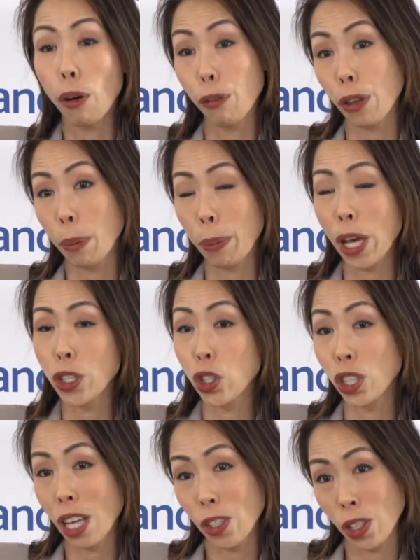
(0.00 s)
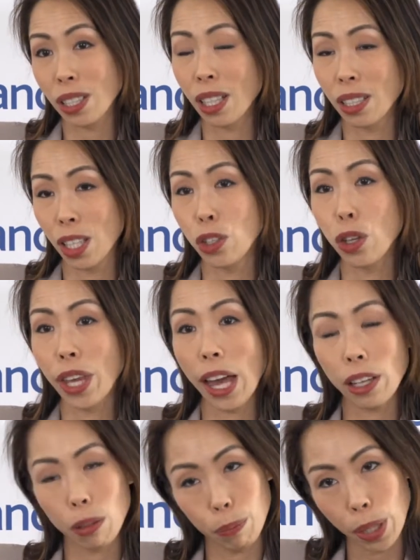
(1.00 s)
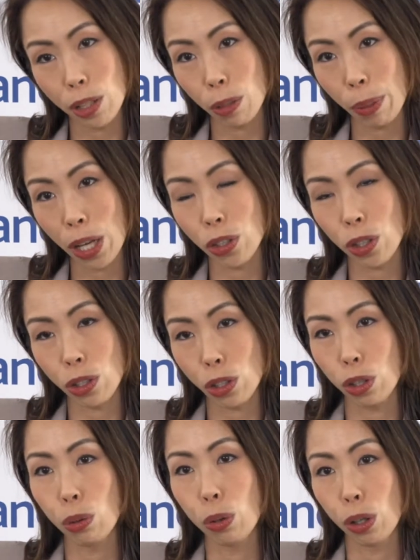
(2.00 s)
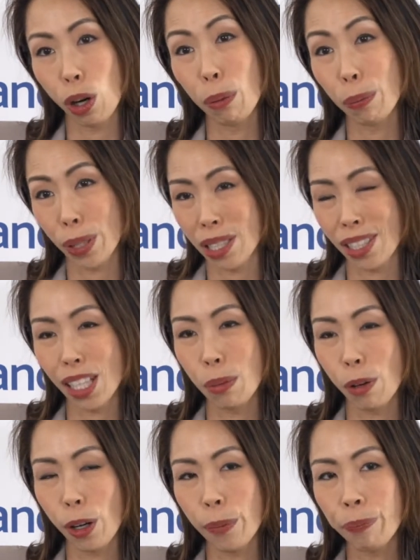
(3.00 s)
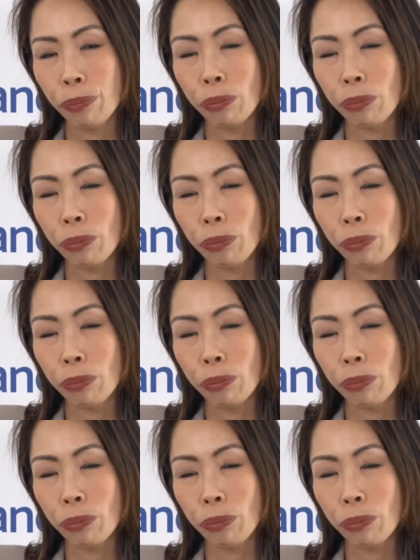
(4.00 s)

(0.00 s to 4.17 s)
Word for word: for the patients that just continue that compared to patients who were on placebo.